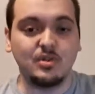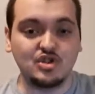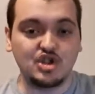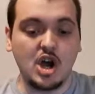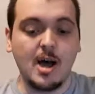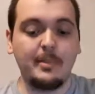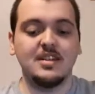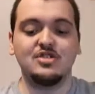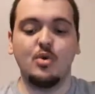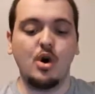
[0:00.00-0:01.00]
job
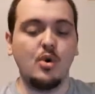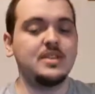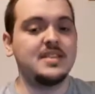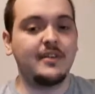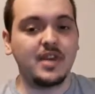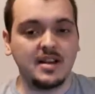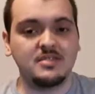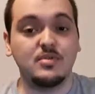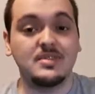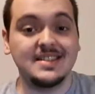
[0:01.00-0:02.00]
because you always have
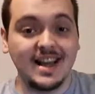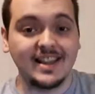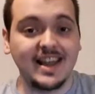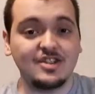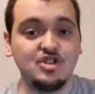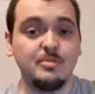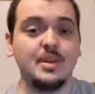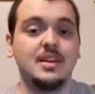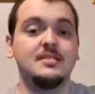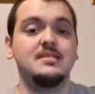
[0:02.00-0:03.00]
customers yelling at you
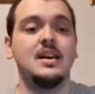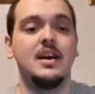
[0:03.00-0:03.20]
because